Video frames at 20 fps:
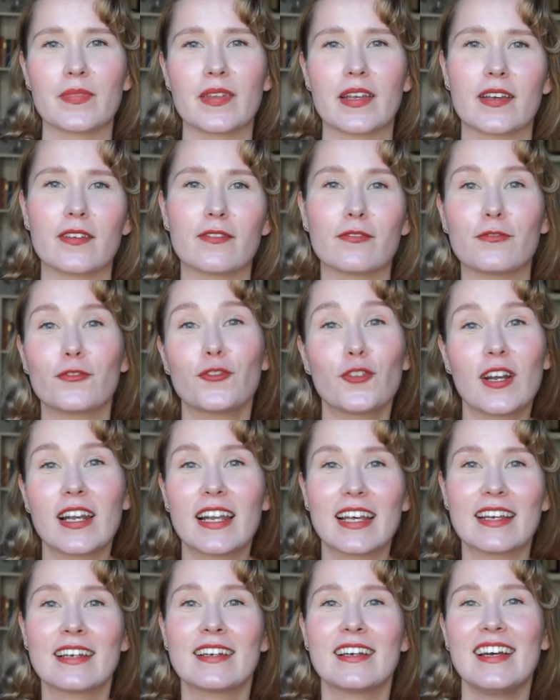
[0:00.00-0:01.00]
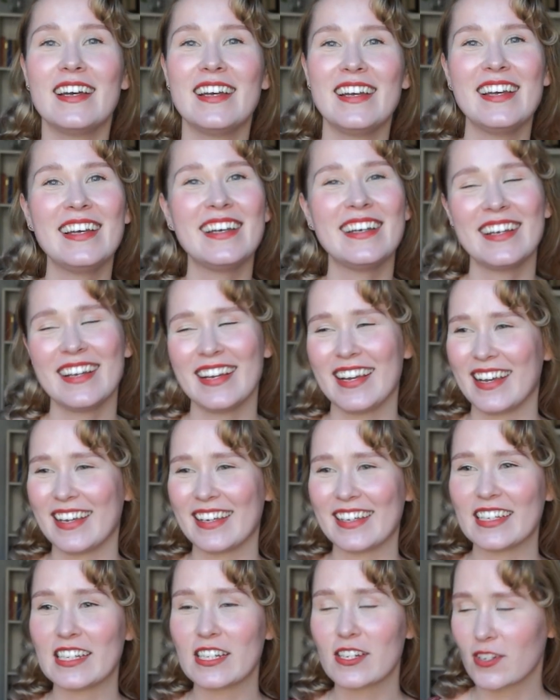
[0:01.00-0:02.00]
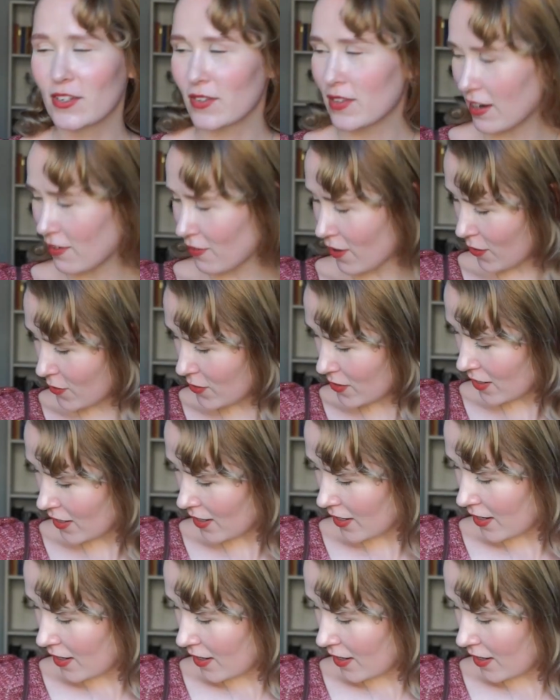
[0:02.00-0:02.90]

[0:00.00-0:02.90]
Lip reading: like, really each to their own,